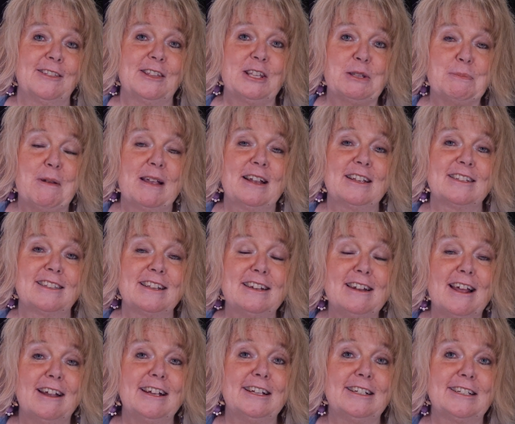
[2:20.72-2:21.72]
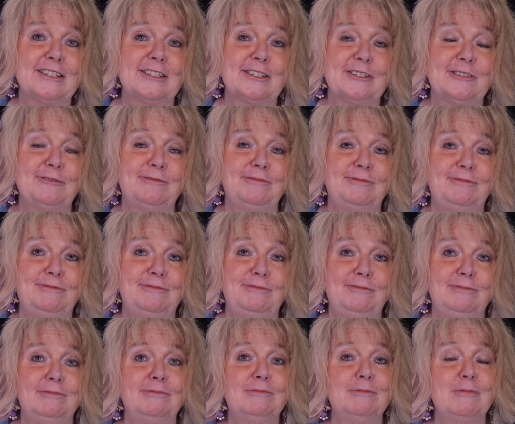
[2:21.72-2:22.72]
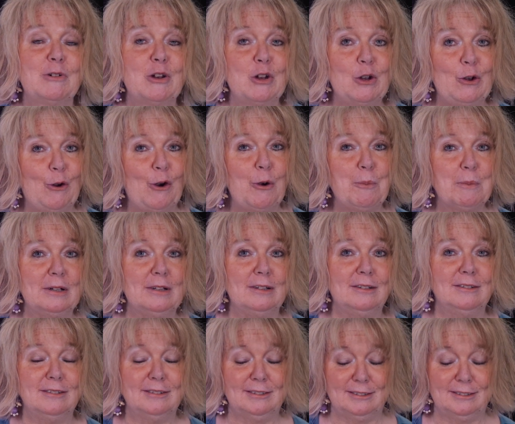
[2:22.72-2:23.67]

This makes the night normal.